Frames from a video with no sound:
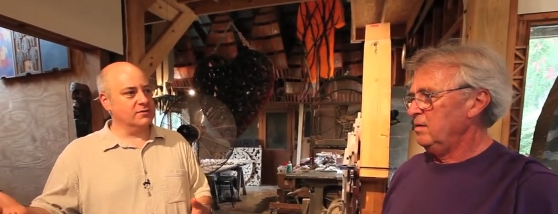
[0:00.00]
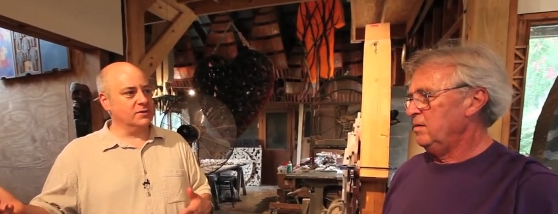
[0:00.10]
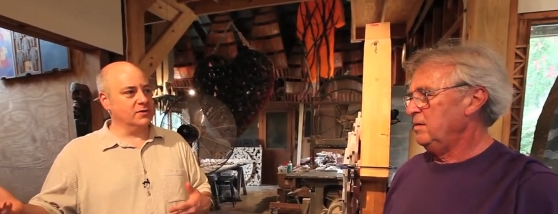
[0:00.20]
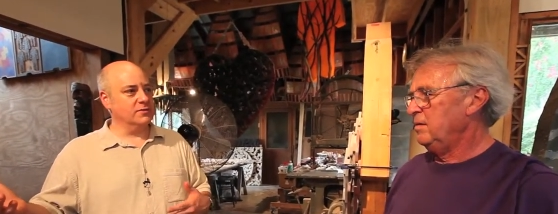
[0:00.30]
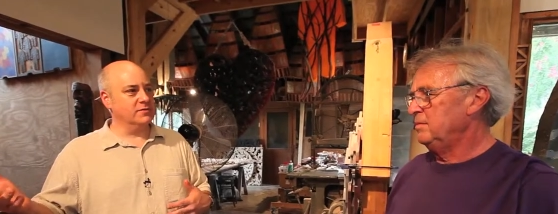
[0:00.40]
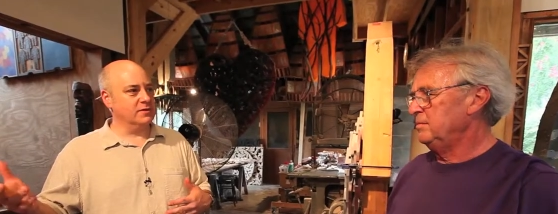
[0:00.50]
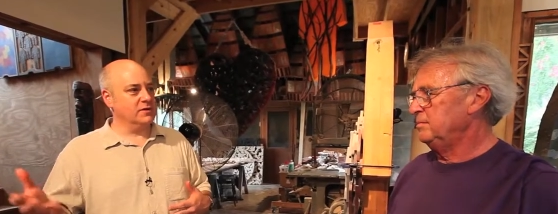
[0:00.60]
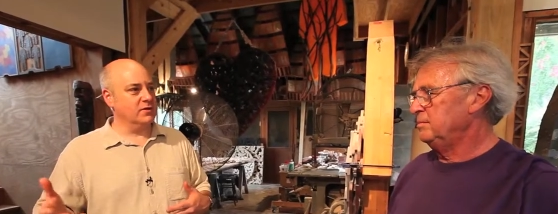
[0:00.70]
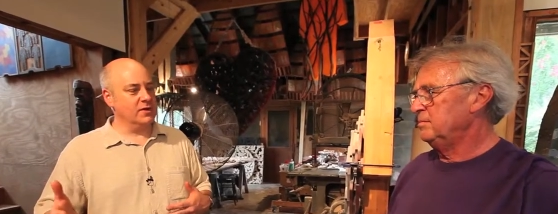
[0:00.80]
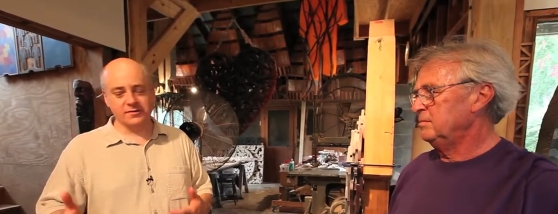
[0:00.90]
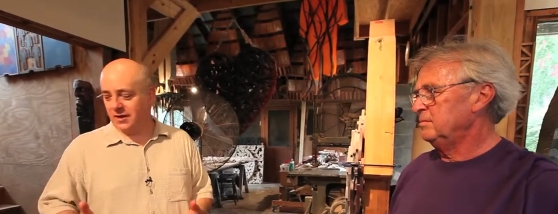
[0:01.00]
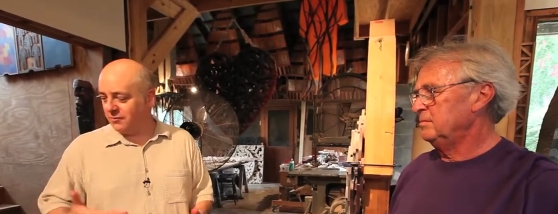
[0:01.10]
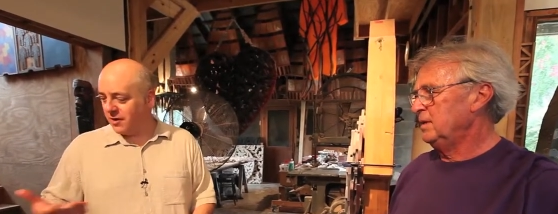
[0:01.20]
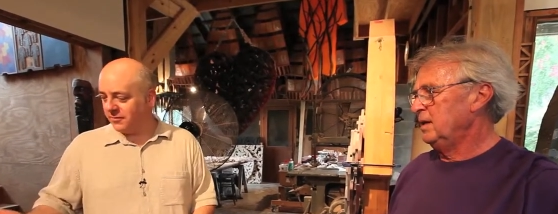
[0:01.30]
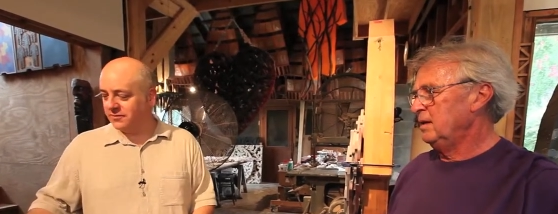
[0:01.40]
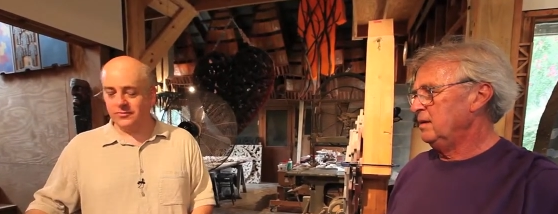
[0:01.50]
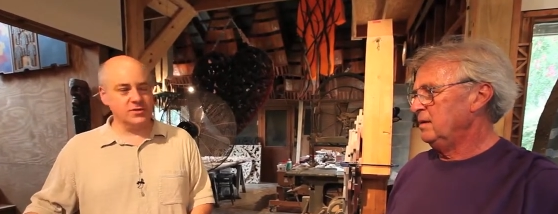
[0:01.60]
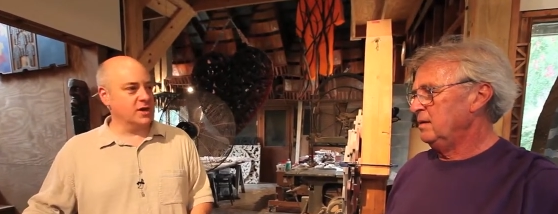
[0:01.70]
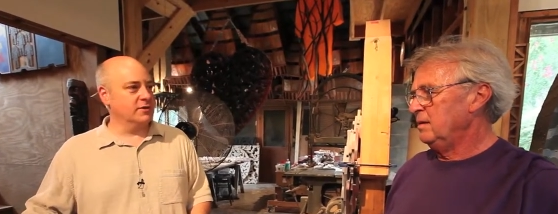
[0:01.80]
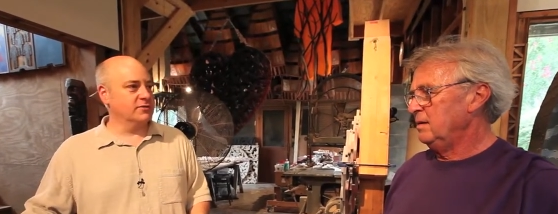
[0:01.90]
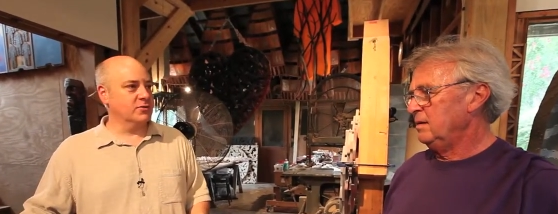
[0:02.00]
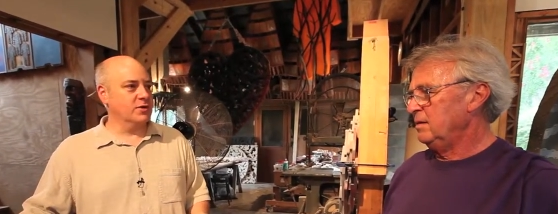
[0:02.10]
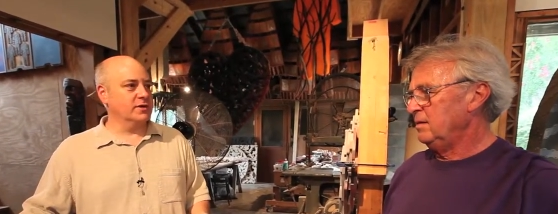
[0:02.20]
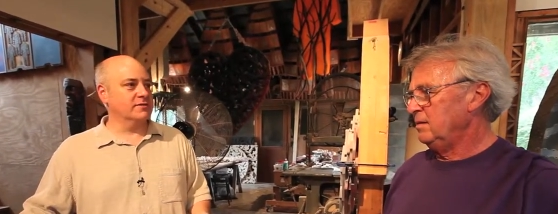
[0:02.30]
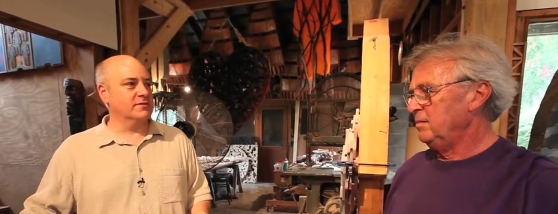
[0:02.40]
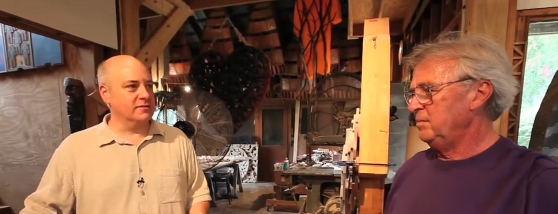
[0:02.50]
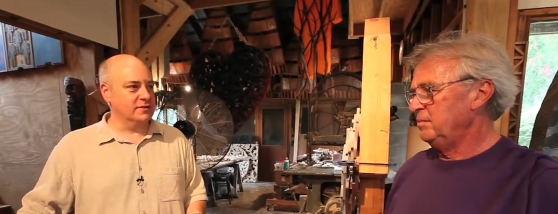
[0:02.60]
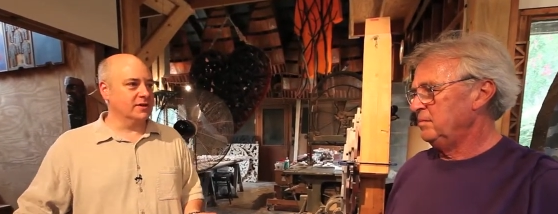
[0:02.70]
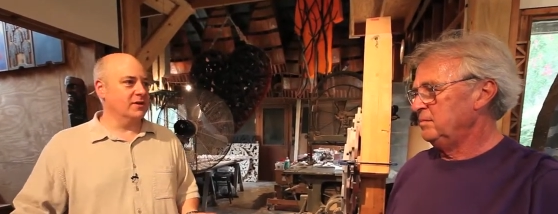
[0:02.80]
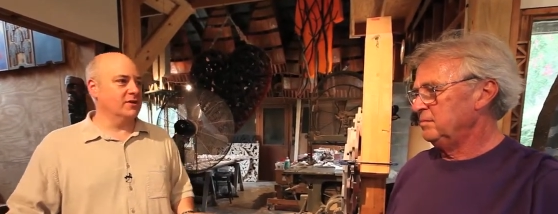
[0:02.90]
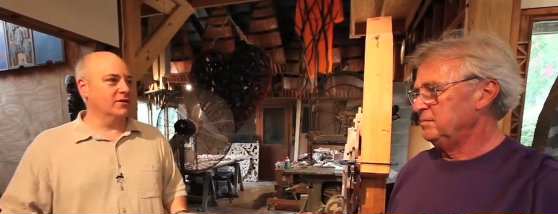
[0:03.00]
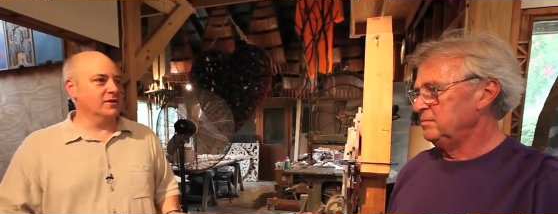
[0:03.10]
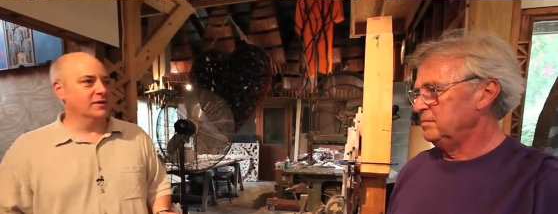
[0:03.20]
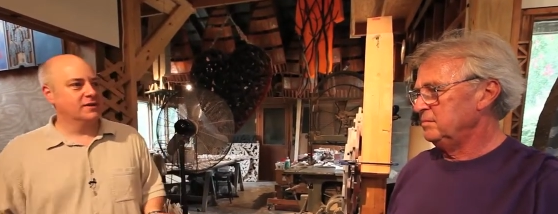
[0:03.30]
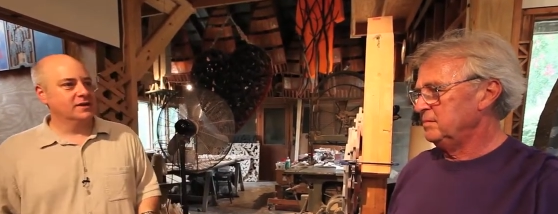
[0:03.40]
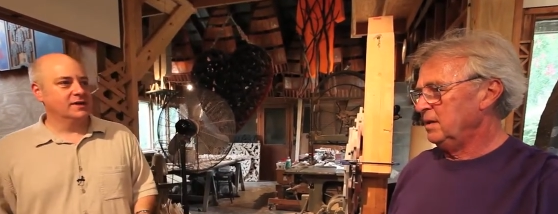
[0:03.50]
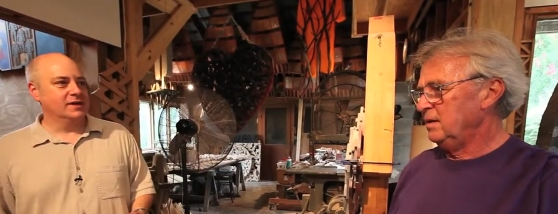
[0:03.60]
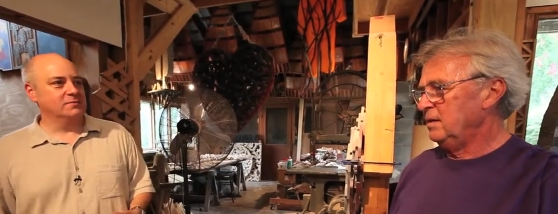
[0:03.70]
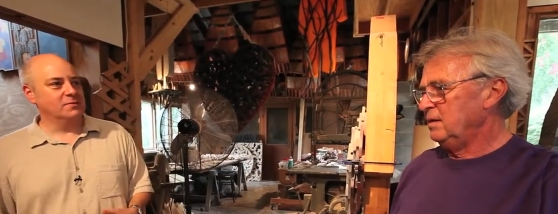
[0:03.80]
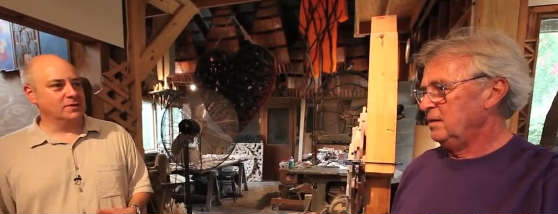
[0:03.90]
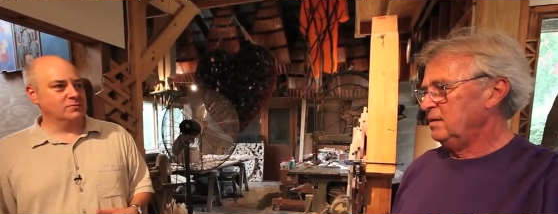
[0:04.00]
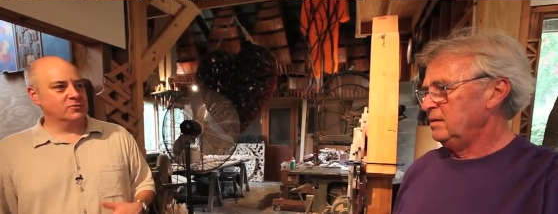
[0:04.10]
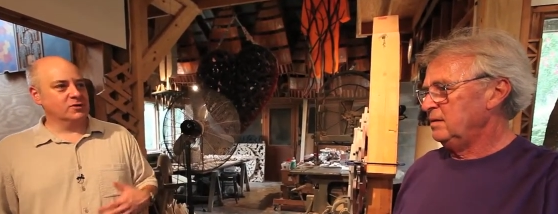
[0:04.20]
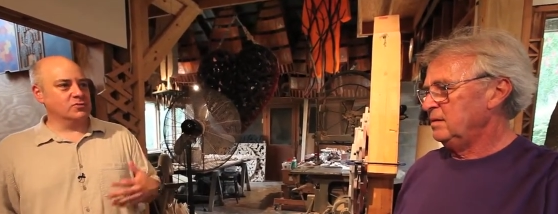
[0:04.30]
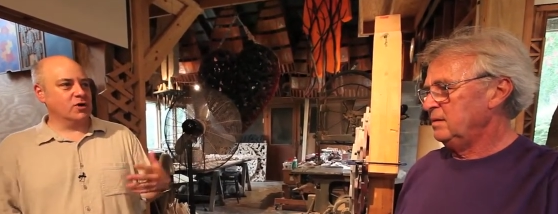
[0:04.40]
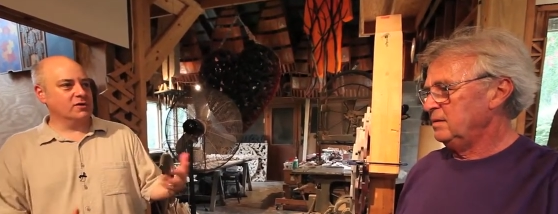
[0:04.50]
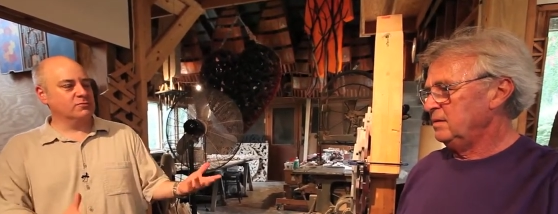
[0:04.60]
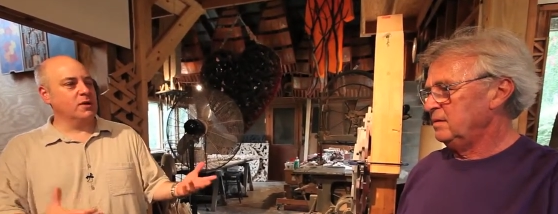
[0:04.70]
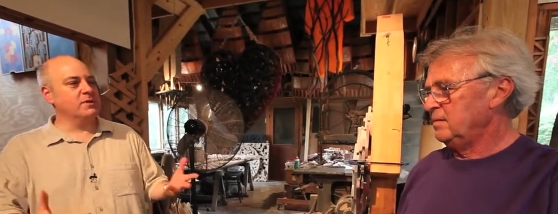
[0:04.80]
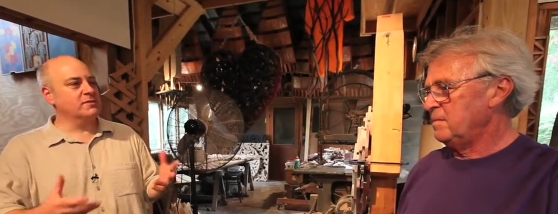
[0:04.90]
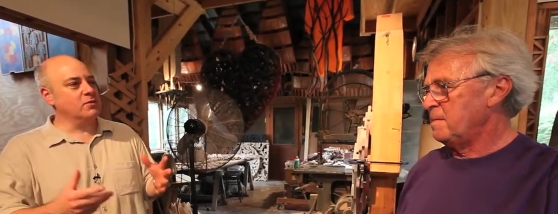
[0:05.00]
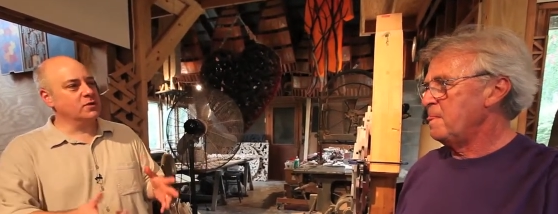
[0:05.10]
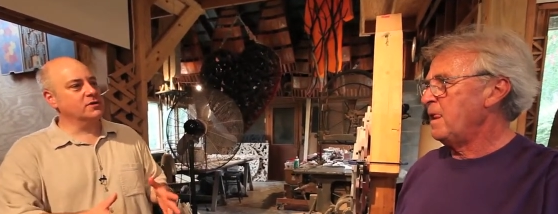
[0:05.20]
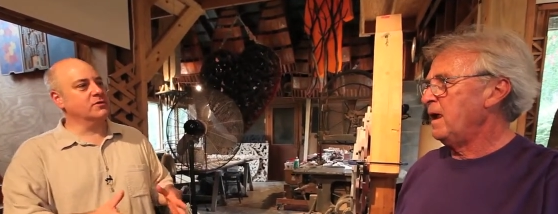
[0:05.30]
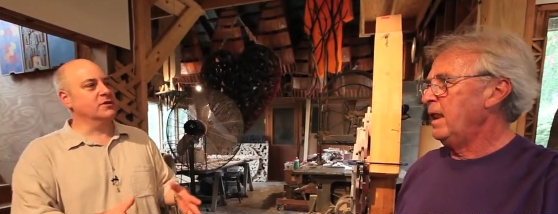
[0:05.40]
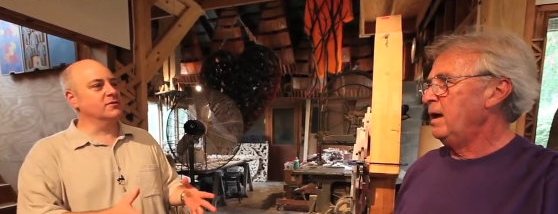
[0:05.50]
Speaker 1: Somebody who's a, you know has that reference of a child's toy can see something here, and it, it sort of draws. I mean, is that one of your